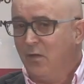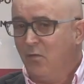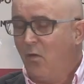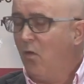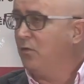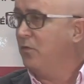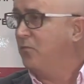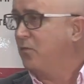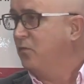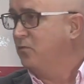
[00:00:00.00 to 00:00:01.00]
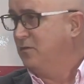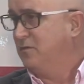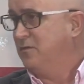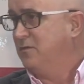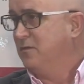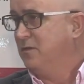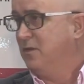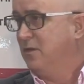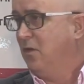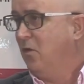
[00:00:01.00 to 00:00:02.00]
now all the fruits
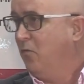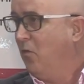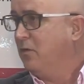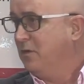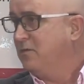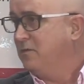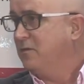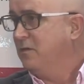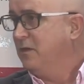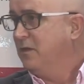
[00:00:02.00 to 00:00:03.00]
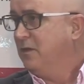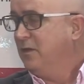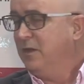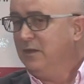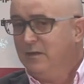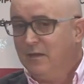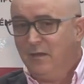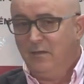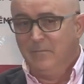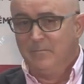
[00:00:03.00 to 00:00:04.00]
of all this.
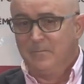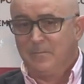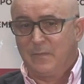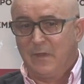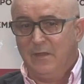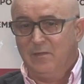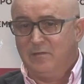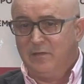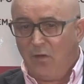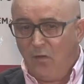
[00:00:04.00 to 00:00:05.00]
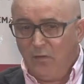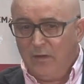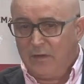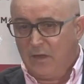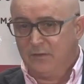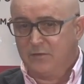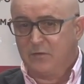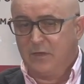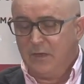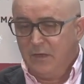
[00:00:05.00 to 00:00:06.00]
India is the only
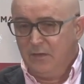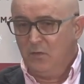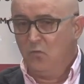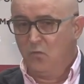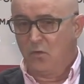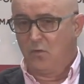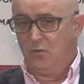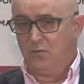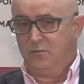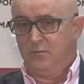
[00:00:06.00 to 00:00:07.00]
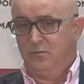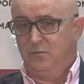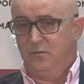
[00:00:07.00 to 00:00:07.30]
country in the world